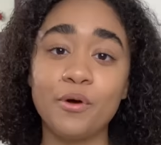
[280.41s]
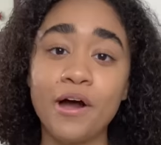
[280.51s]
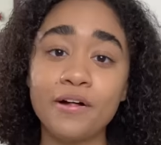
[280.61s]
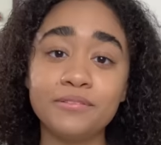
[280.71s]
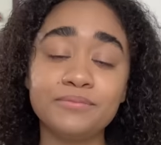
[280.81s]

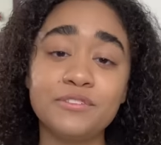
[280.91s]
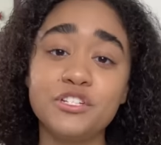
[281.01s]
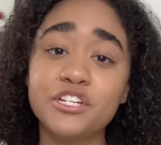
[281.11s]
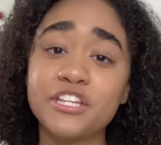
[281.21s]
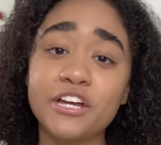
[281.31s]
Well,
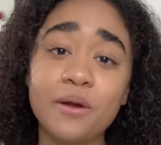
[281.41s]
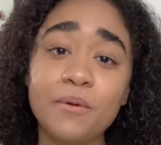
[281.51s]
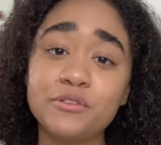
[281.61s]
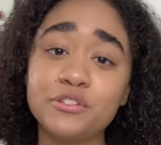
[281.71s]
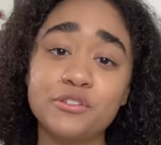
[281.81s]
just like our
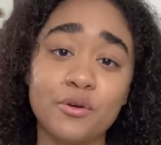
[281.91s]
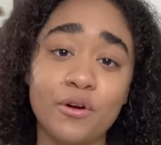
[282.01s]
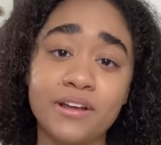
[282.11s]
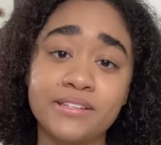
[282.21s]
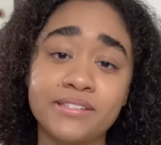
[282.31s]

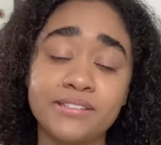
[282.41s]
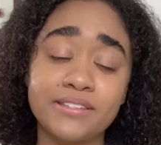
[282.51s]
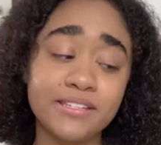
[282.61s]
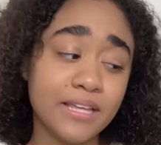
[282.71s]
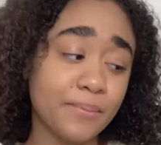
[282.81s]
Mosasaurus,
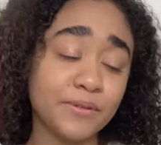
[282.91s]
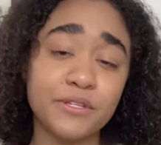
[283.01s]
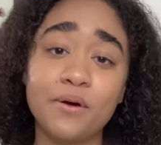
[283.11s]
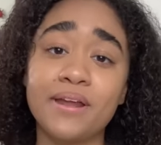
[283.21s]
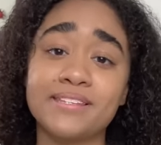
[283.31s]
this
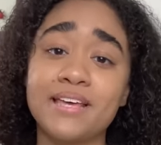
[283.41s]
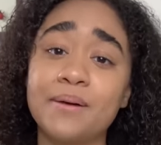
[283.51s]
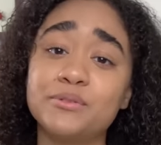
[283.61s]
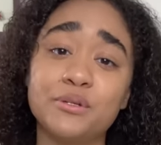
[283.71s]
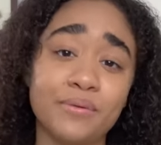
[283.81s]
episode has
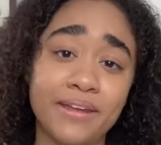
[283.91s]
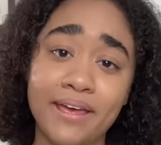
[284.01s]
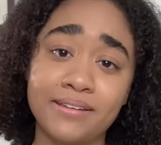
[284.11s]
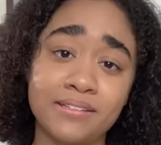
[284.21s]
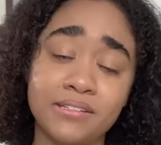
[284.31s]
come to an
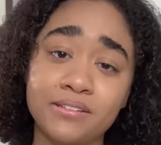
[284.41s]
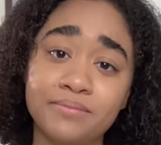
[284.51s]
end.